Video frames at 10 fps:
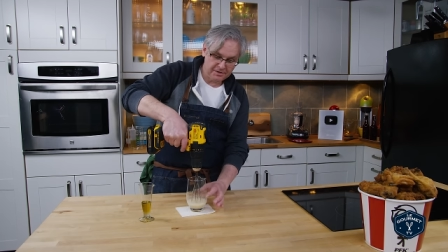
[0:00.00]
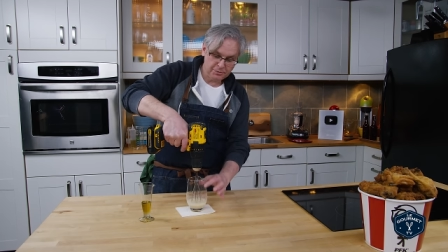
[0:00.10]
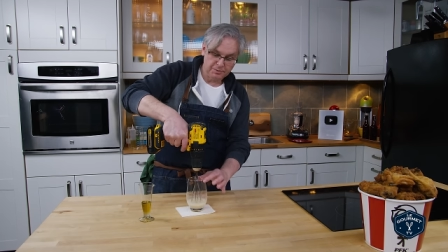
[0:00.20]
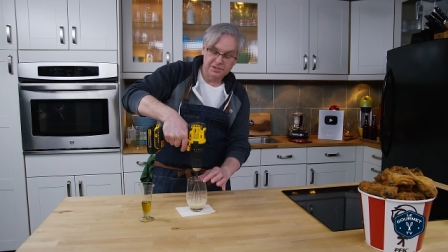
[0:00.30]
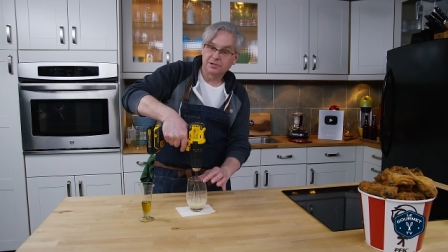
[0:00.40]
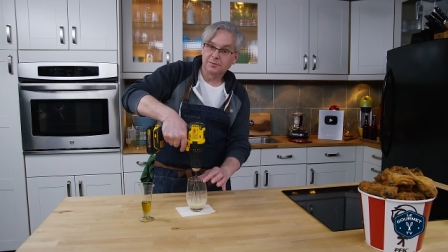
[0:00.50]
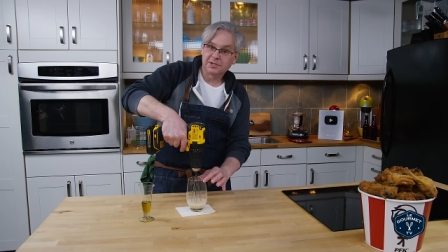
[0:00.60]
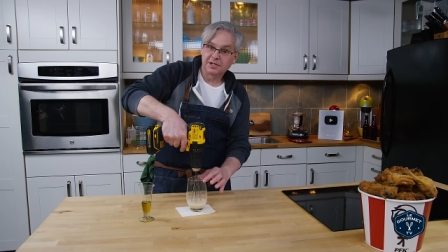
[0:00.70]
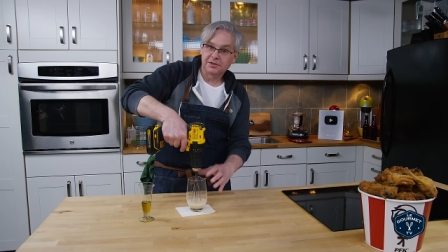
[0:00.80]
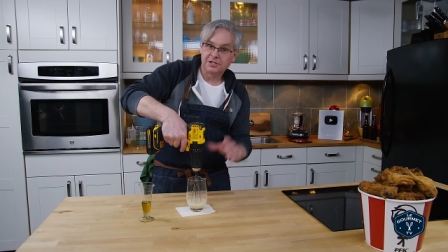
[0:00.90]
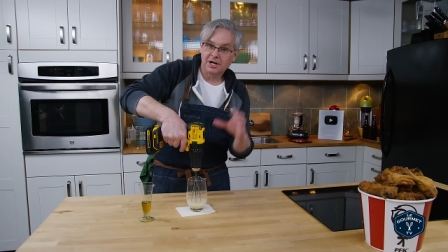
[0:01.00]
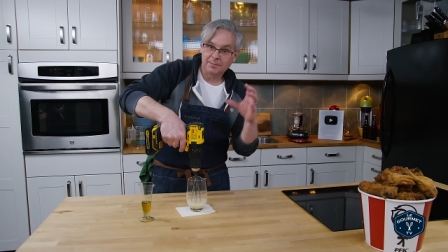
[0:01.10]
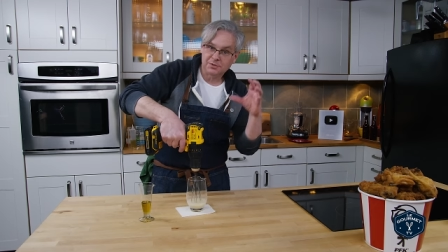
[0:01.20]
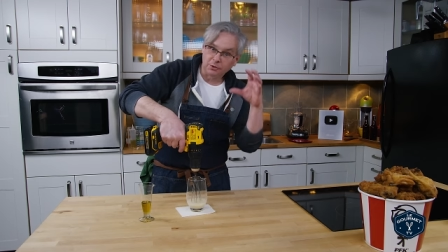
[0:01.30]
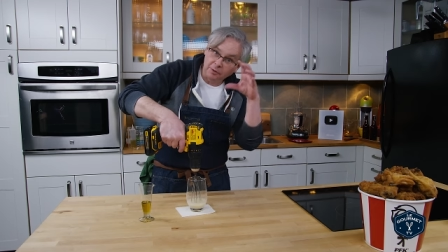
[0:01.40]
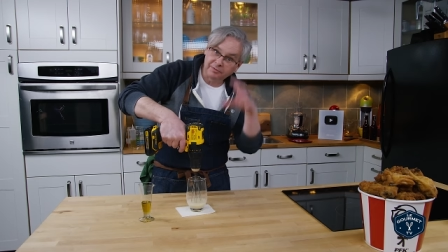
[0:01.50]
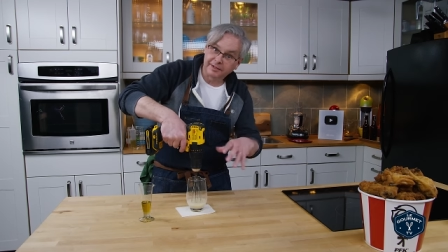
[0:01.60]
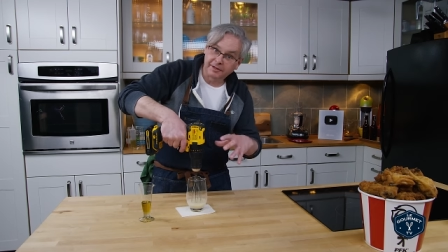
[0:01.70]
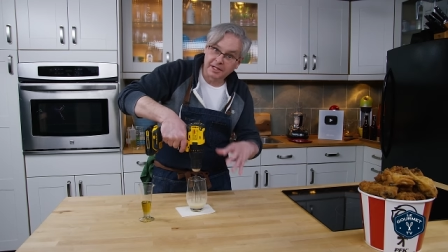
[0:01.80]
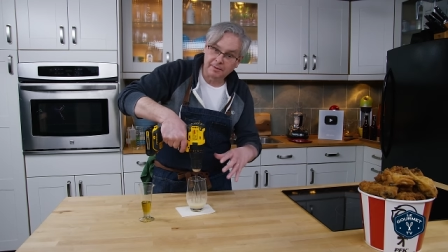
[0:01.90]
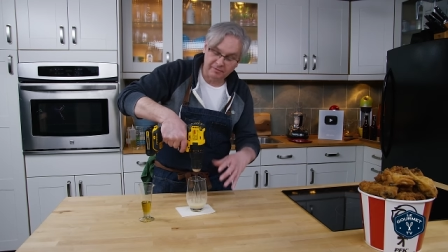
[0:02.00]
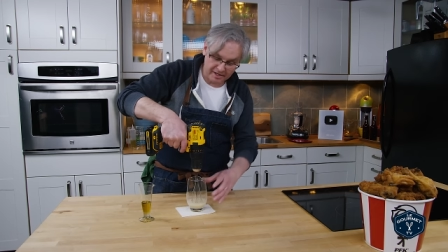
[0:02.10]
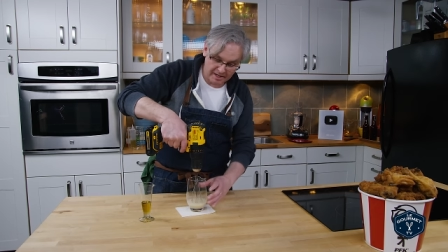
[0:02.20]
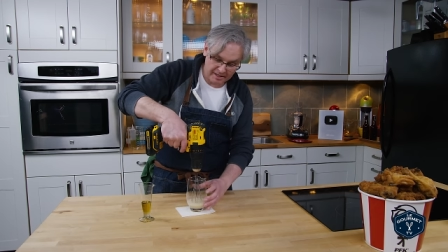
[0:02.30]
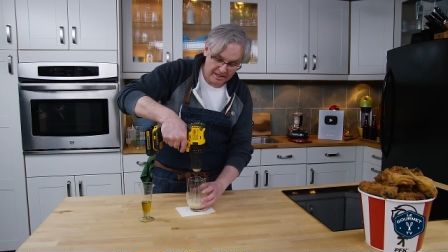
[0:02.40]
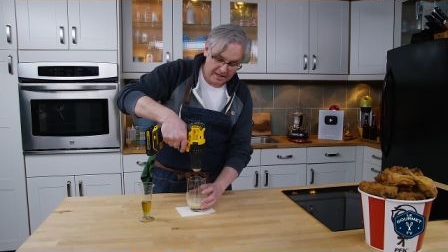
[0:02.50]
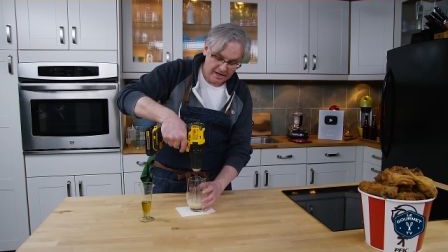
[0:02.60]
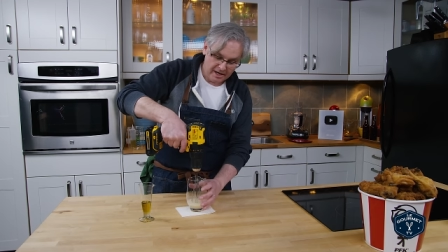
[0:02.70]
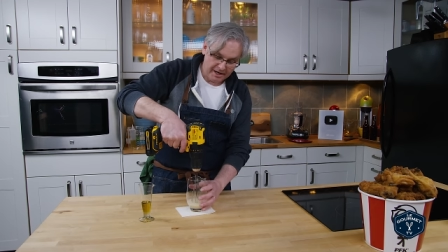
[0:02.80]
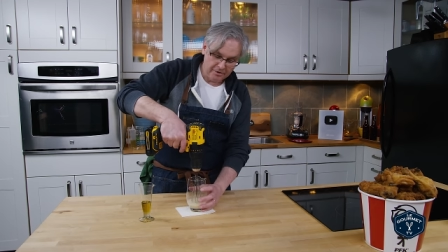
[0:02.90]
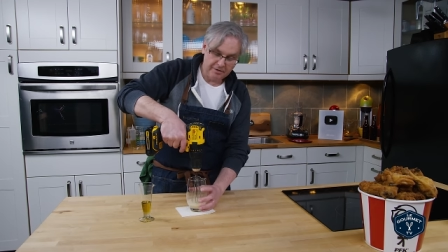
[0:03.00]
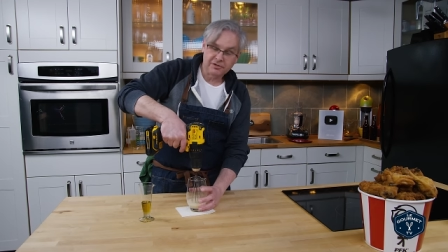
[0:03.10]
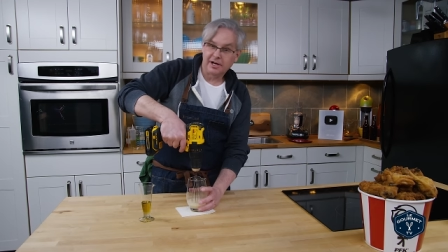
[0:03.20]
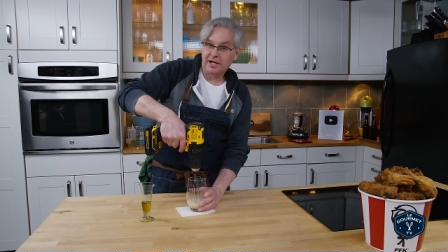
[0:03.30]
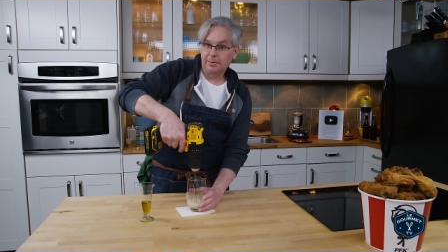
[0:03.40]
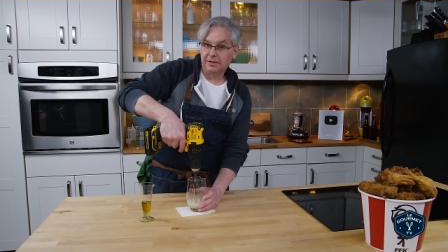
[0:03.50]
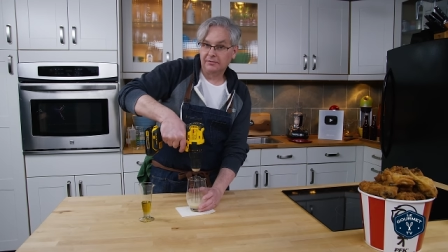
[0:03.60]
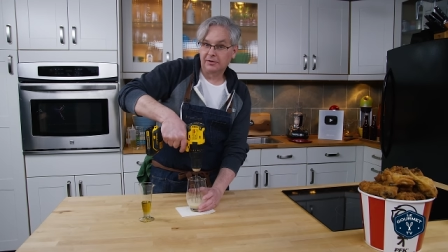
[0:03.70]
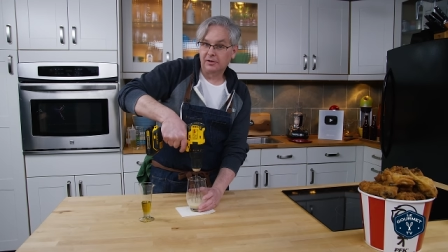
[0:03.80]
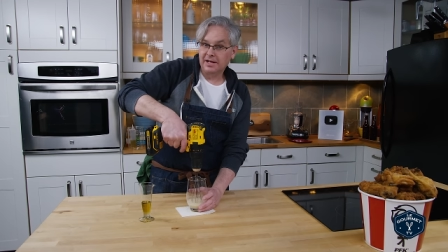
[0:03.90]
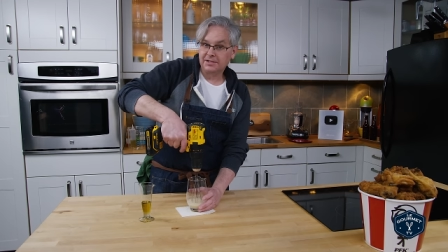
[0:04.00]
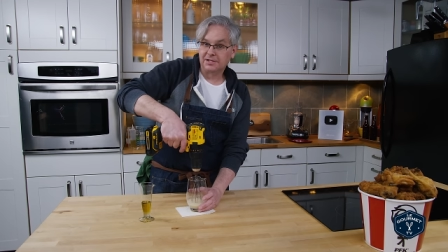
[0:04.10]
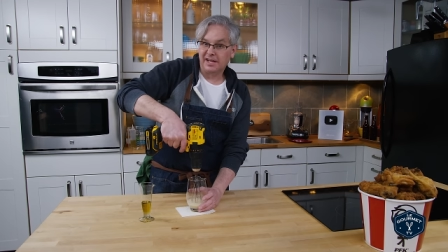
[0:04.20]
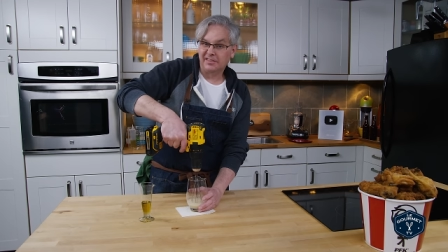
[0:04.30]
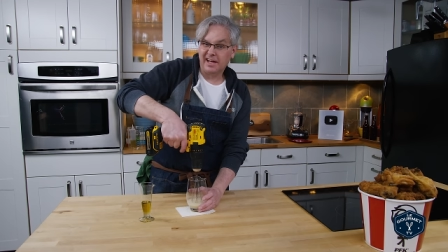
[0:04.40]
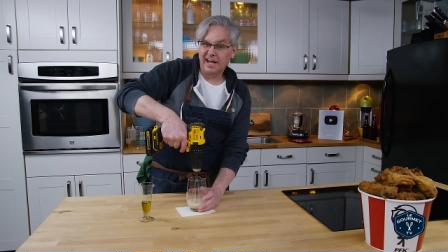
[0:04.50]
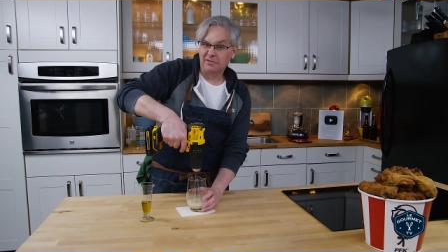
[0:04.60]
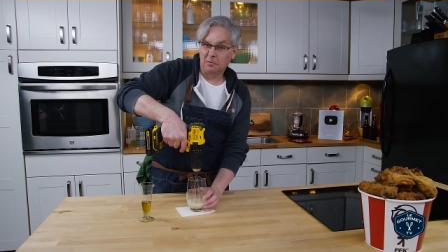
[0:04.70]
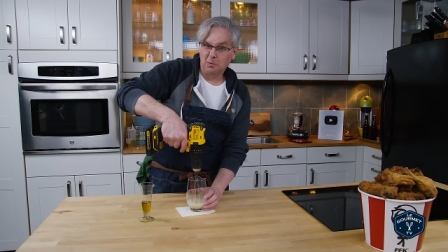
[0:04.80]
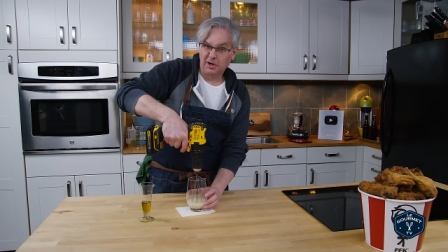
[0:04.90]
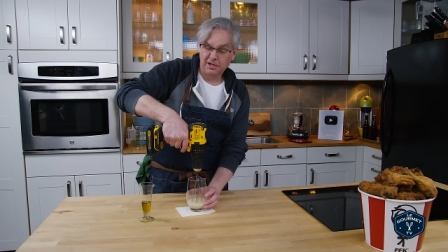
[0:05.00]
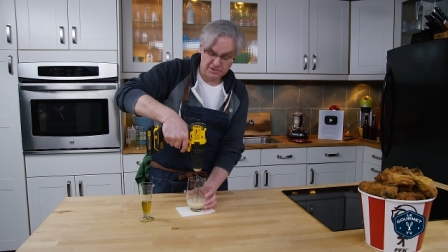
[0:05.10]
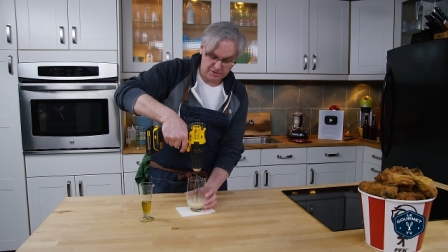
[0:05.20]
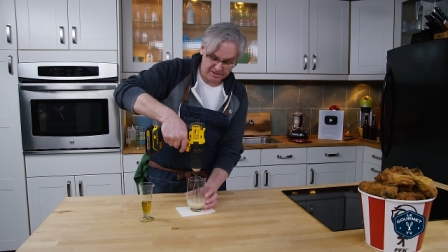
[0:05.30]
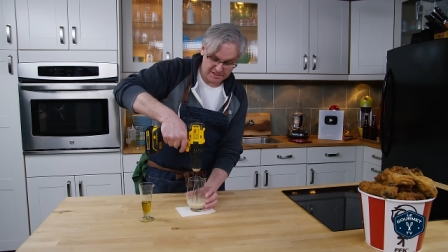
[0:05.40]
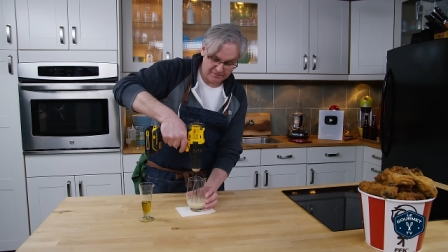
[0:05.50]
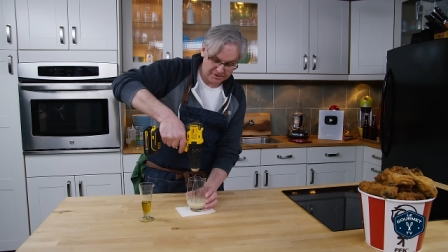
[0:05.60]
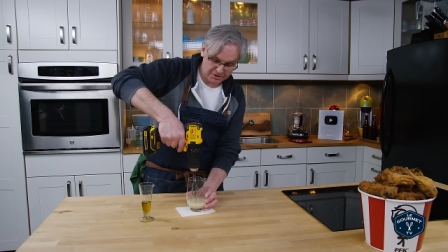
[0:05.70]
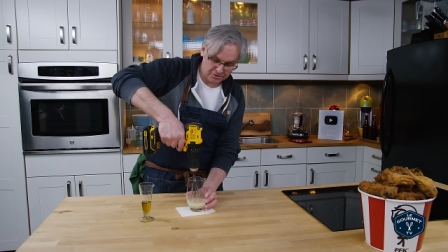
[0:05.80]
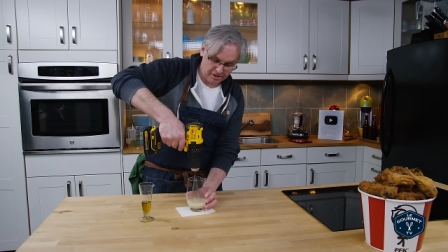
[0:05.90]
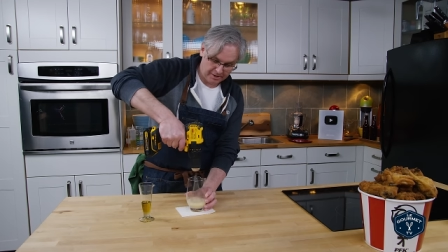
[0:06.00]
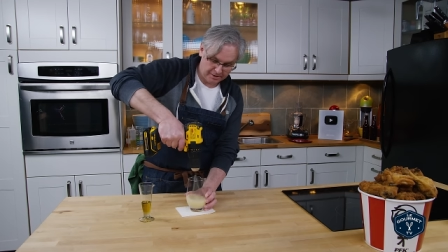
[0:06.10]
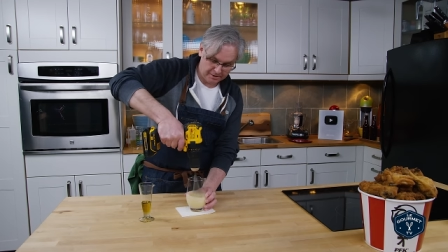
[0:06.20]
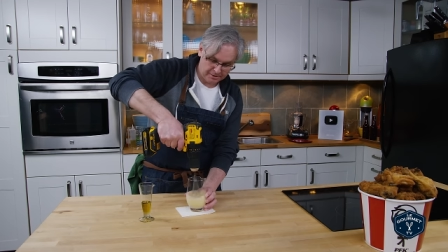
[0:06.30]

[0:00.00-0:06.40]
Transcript: This one slopes in at the top, so hopefully it'll keep everything in. I know I've tried a couple of different glasses and they haven't worked, so let's give this a try.